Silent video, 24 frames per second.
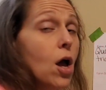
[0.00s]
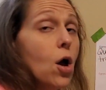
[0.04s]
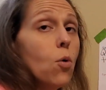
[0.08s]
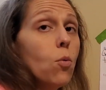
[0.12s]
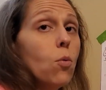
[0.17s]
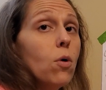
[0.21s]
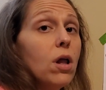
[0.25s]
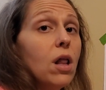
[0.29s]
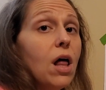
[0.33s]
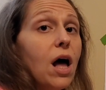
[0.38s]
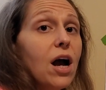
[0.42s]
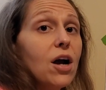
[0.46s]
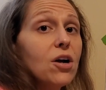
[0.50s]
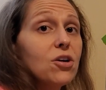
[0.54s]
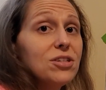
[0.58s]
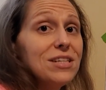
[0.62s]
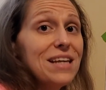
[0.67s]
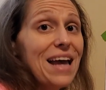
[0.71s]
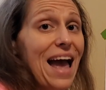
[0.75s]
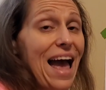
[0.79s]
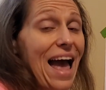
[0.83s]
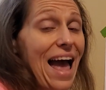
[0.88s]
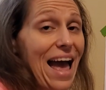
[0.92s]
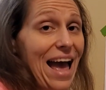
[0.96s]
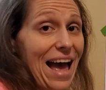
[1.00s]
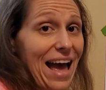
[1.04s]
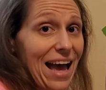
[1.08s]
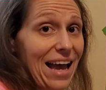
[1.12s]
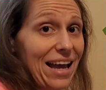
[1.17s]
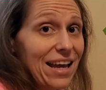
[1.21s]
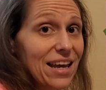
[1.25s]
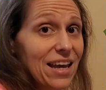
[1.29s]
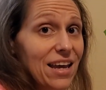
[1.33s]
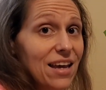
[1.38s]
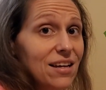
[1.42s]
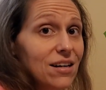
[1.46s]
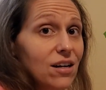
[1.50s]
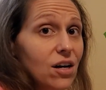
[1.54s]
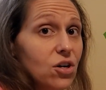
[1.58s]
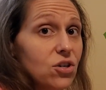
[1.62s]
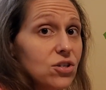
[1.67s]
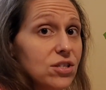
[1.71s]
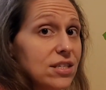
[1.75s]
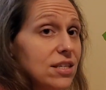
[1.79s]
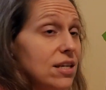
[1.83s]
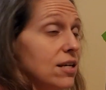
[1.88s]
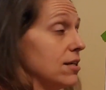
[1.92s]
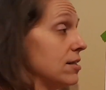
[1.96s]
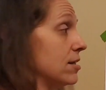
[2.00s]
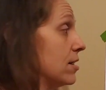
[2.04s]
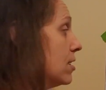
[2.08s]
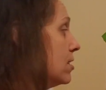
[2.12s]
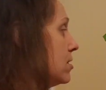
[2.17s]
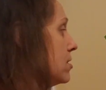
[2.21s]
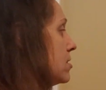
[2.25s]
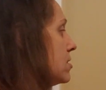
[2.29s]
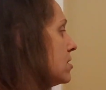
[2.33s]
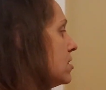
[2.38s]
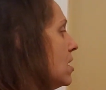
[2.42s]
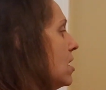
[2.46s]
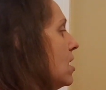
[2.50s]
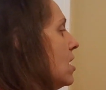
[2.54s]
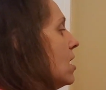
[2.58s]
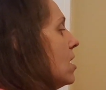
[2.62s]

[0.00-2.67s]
Well, our tag in our sentence